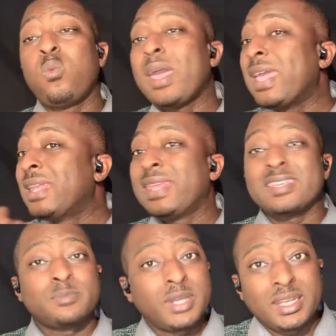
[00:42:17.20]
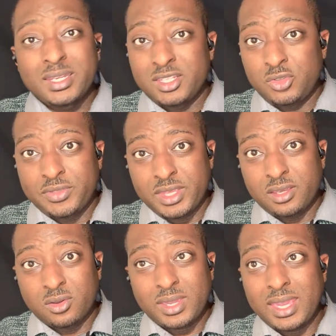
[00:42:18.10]
way less money than you
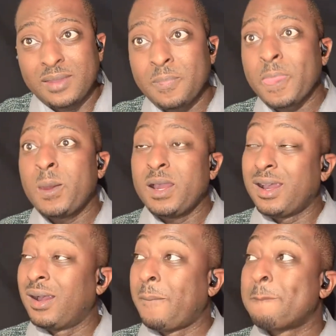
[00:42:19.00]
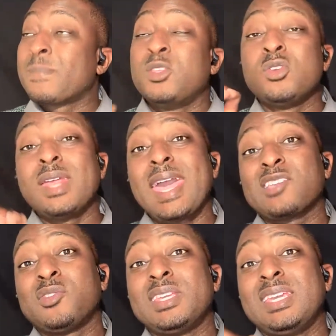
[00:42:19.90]
think. Okay, you can
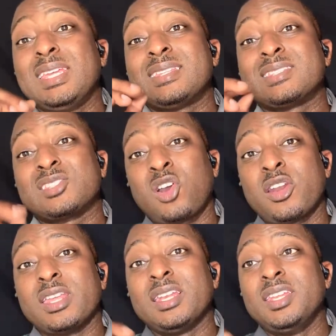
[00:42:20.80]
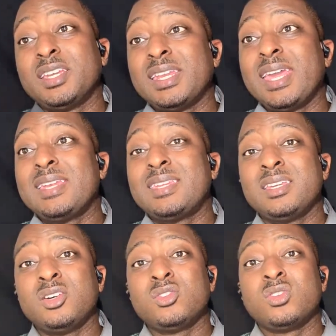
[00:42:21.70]
actually get started looking at
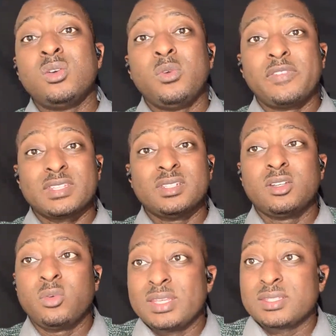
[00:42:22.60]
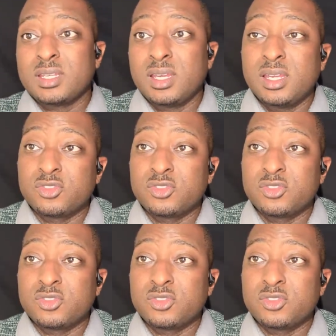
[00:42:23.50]
deals with as little as $100.